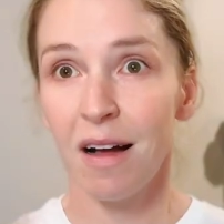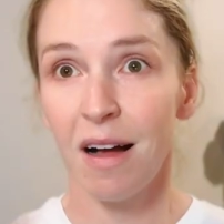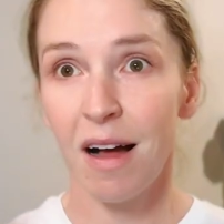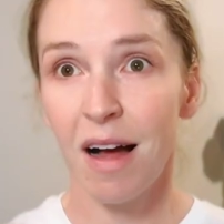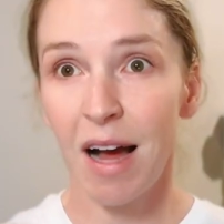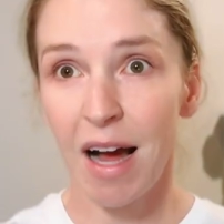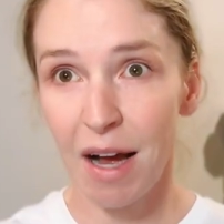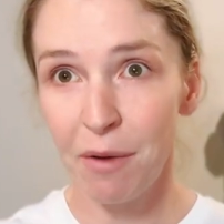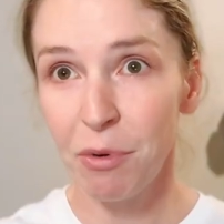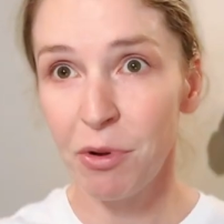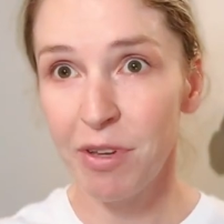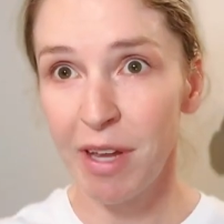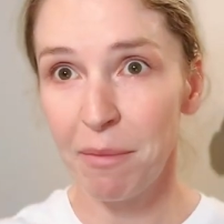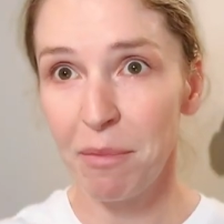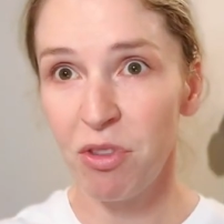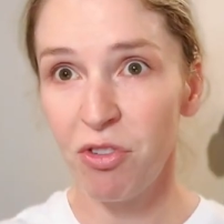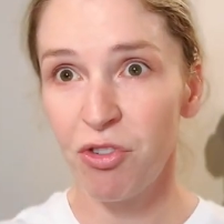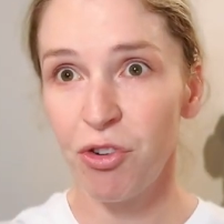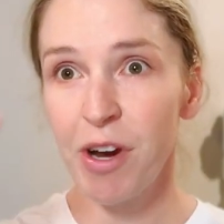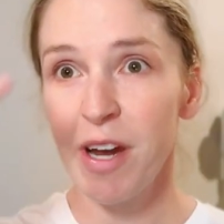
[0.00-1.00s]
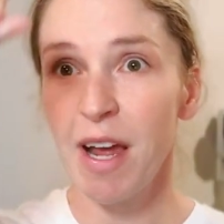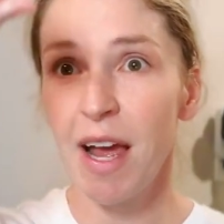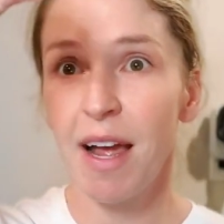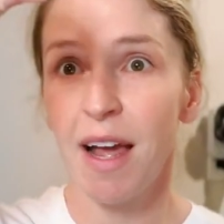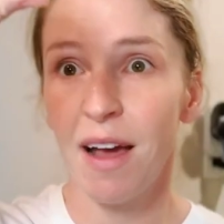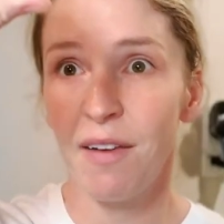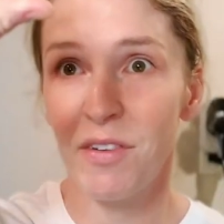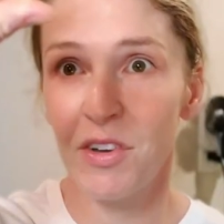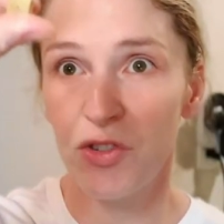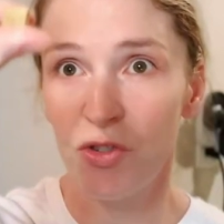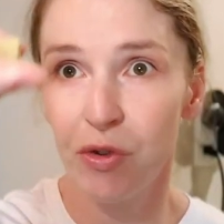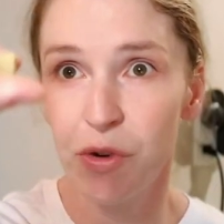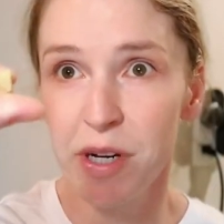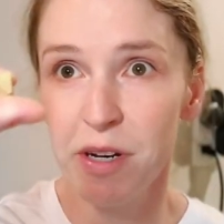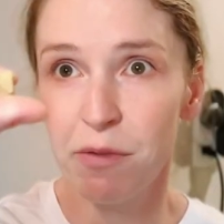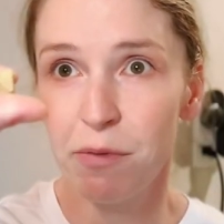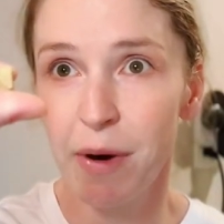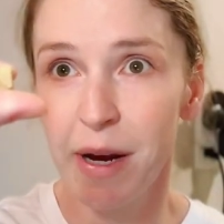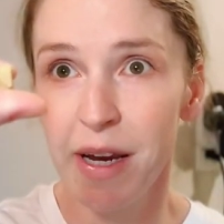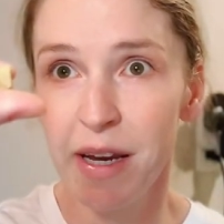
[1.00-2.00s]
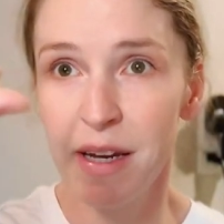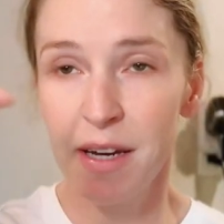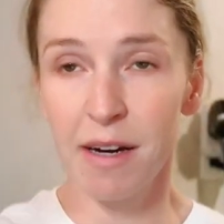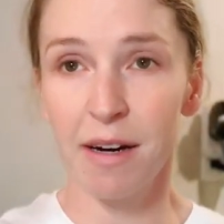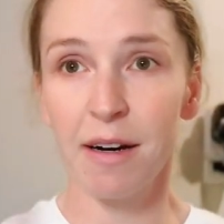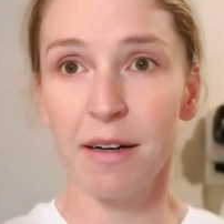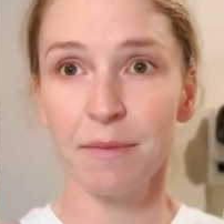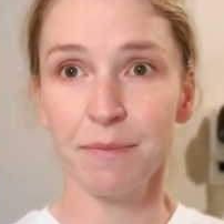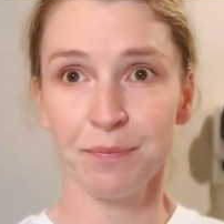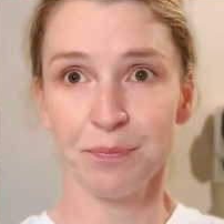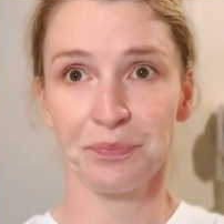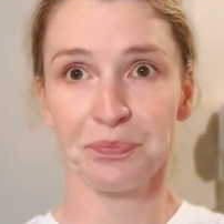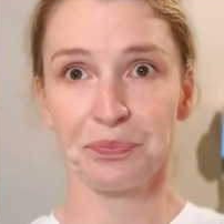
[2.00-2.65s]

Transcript: I will demonstrate. I have a treat right here.